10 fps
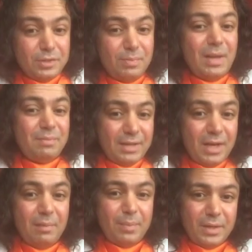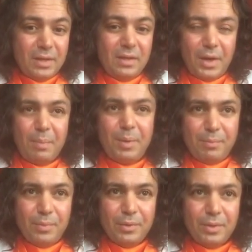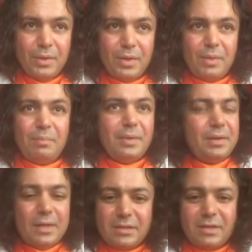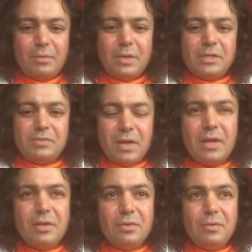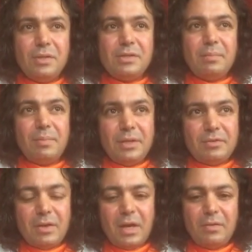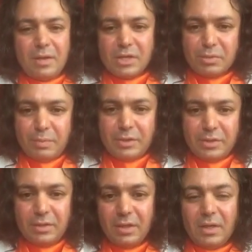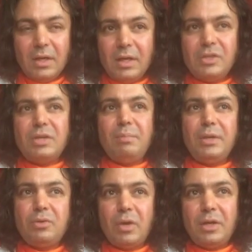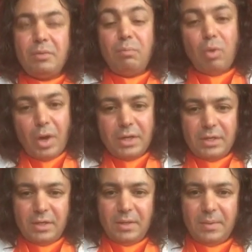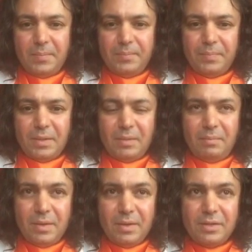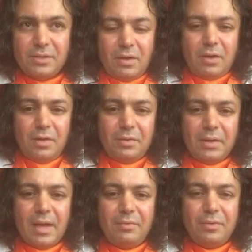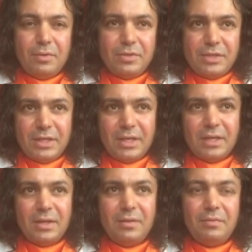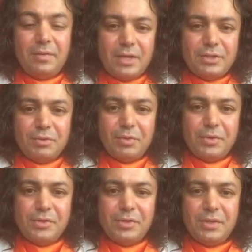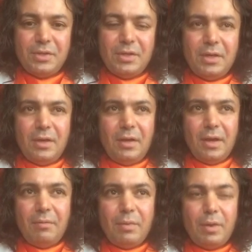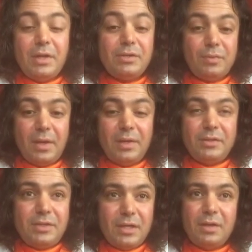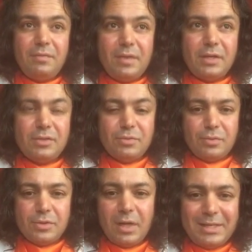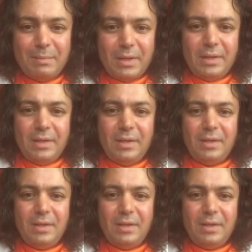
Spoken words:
may be helping a lot of people, but that's not what he's trying to do. He's simply trying to express it, simply trying to point it. Because all your life you're seeking for that source. Everyone is really seeking for that source ultimately.